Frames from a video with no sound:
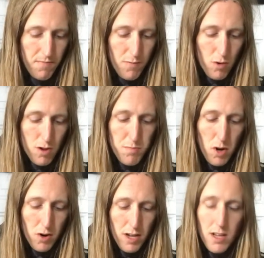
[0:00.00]

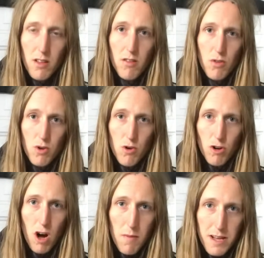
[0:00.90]
Responding to your
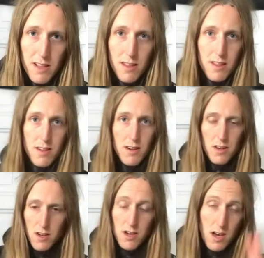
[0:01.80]
comics.
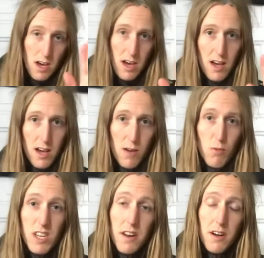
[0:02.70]

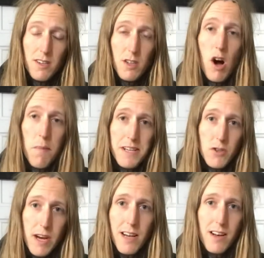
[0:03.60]
We did a comic
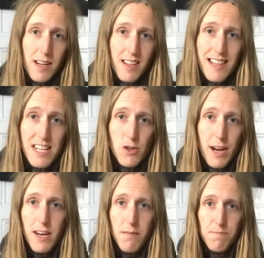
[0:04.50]
trade, like a zine
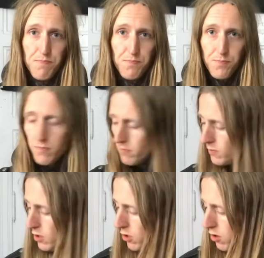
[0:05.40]
trade,
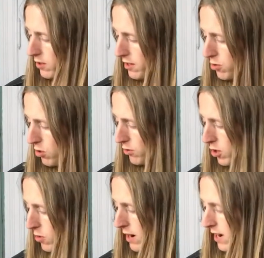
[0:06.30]
because as you all
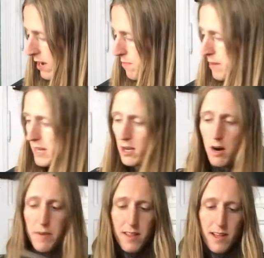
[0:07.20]
know, I make
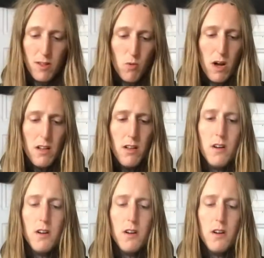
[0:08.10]
comics as well.